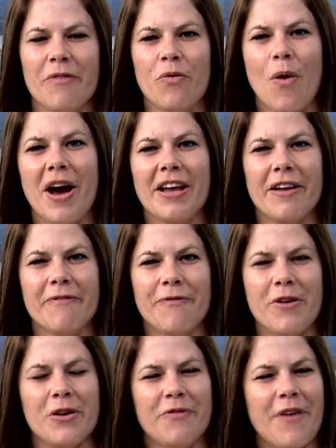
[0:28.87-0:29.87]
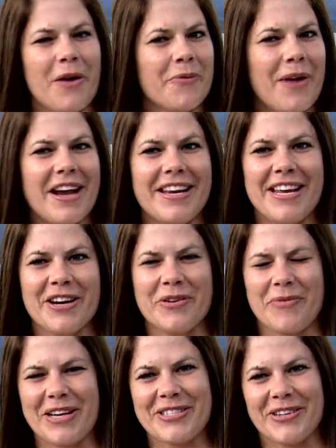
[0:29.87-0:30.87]
of wine and food found right
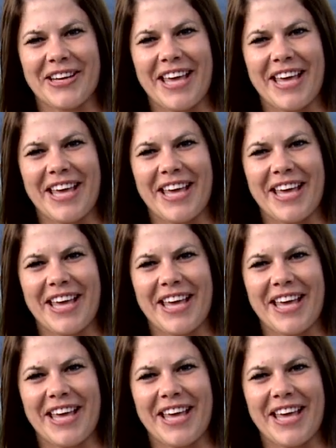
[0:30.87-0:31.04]
here in Western